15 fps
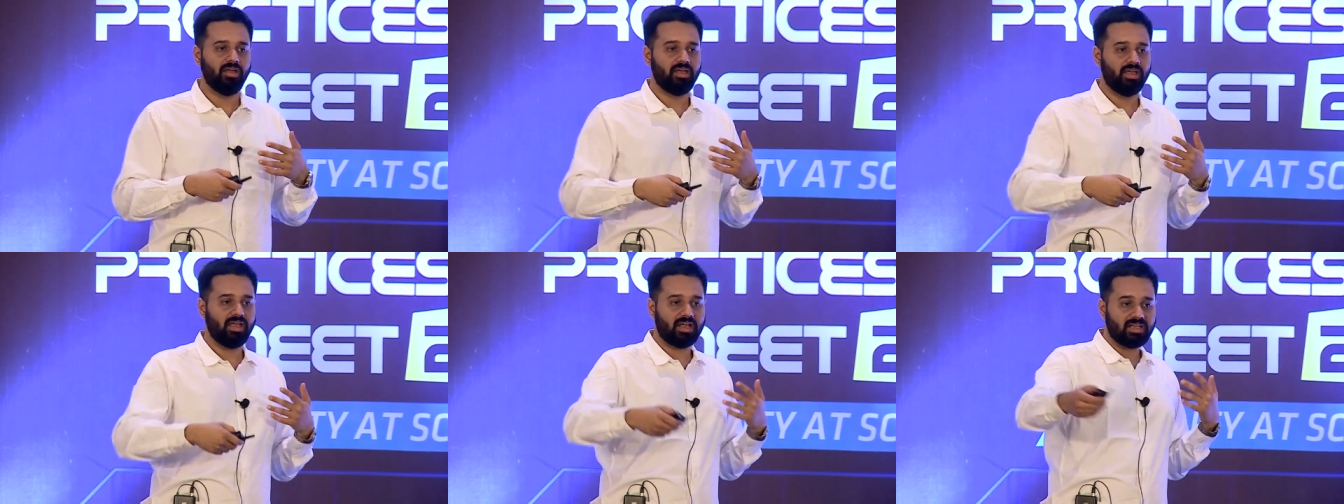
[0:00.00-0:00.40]

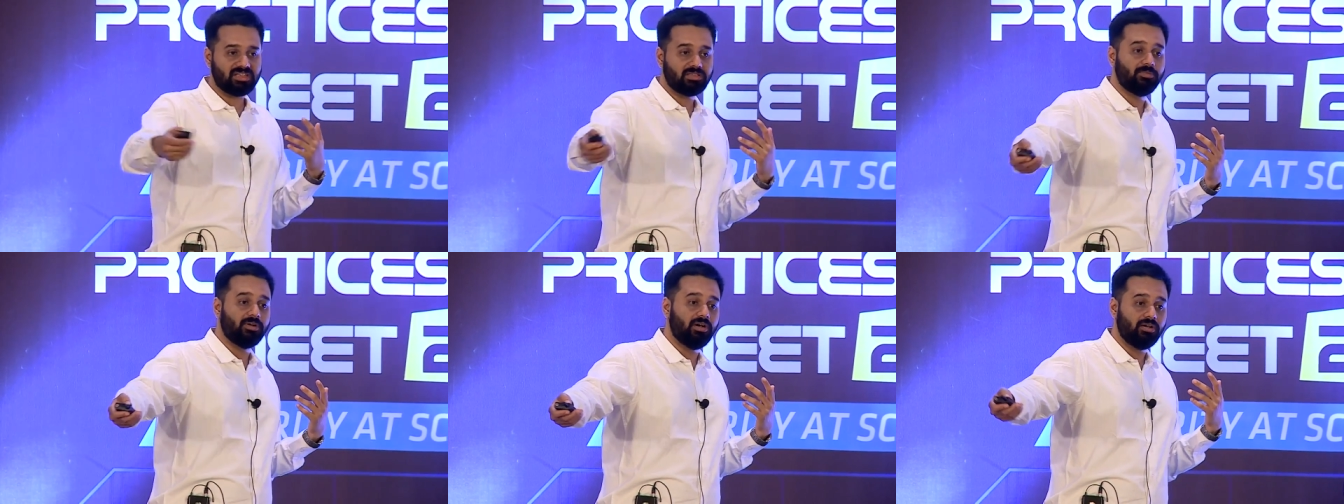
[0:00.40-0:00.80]
Hey,
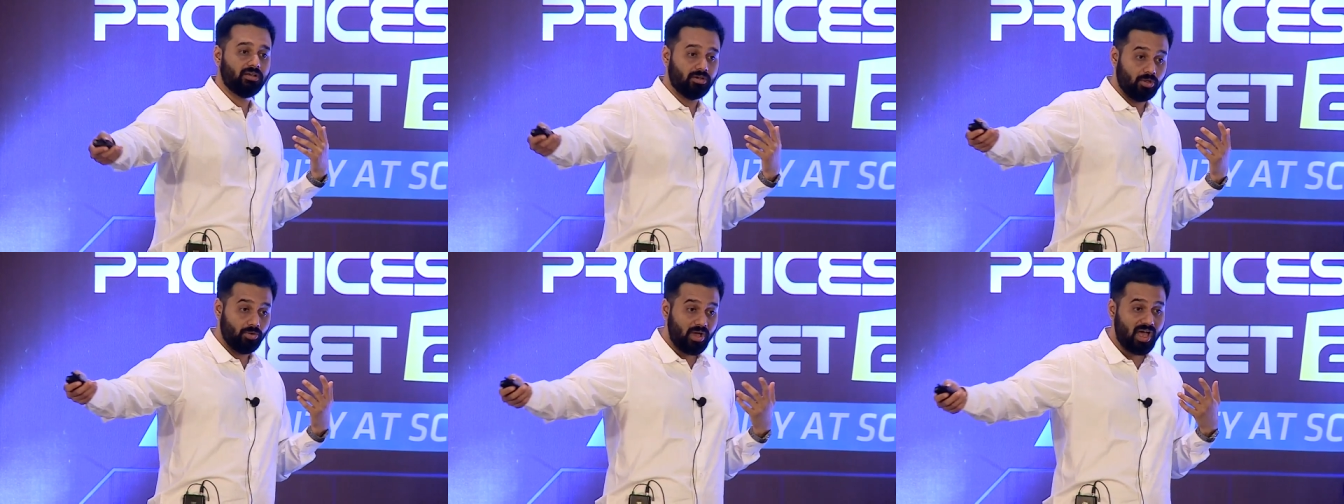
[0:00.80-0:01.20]
customer,
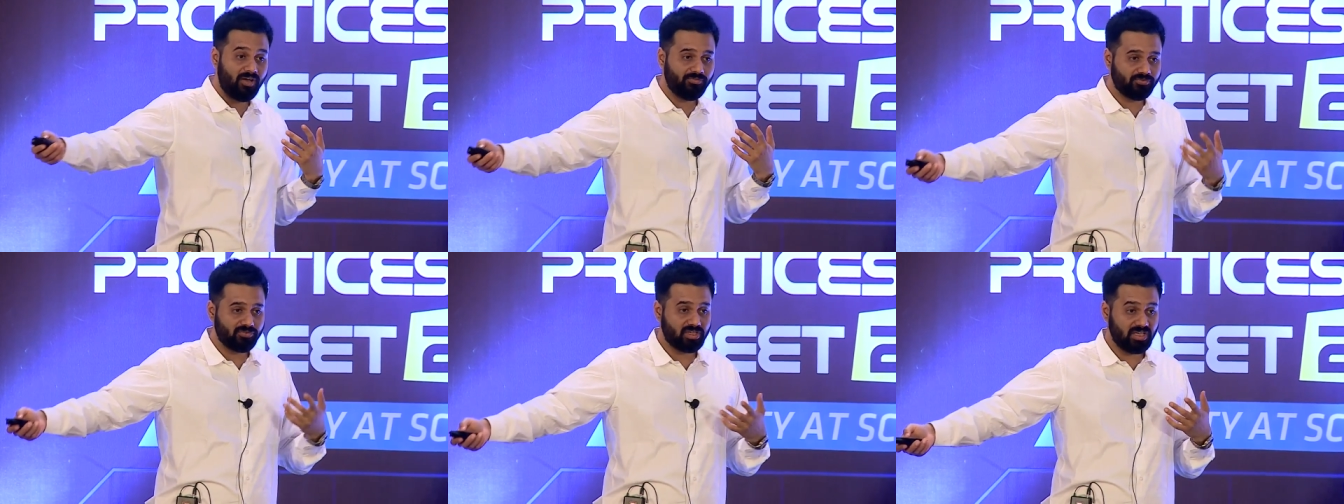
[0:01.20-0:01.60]
do you
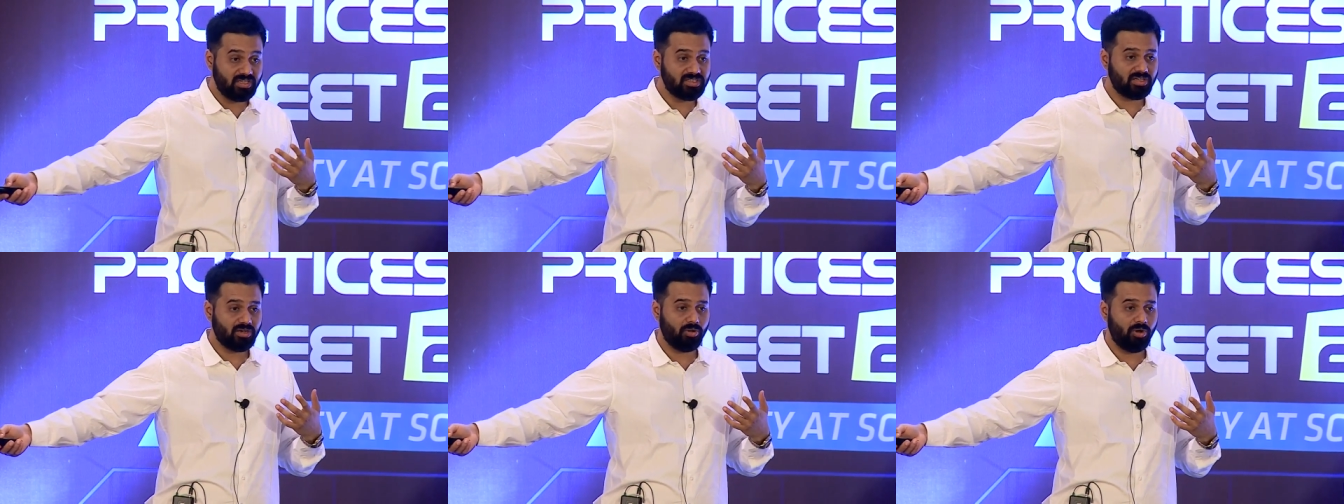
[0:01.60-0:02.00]
have
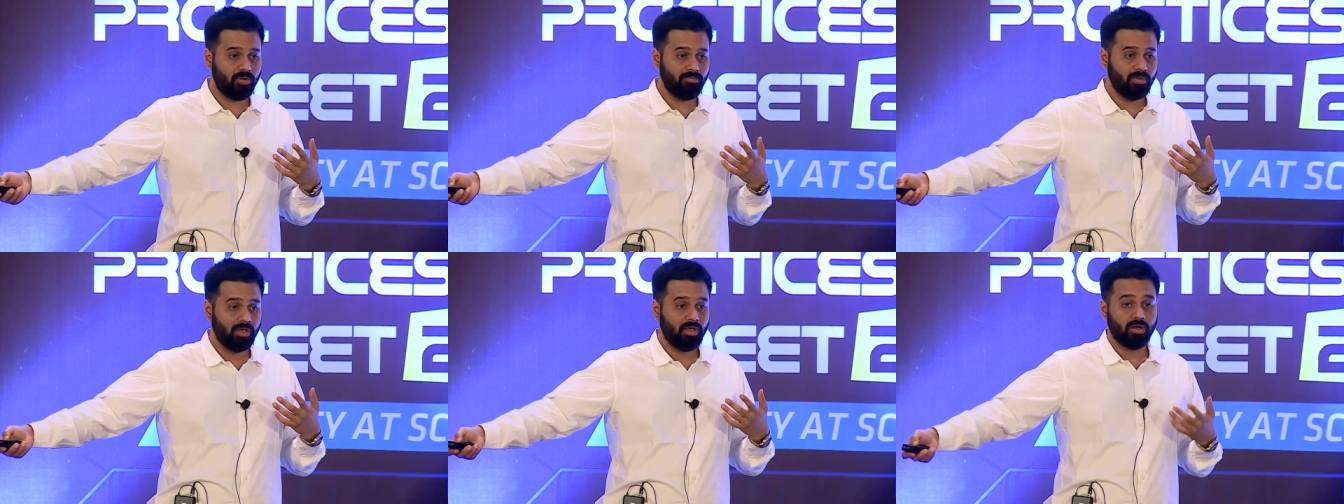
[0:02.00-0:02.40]
kids at home?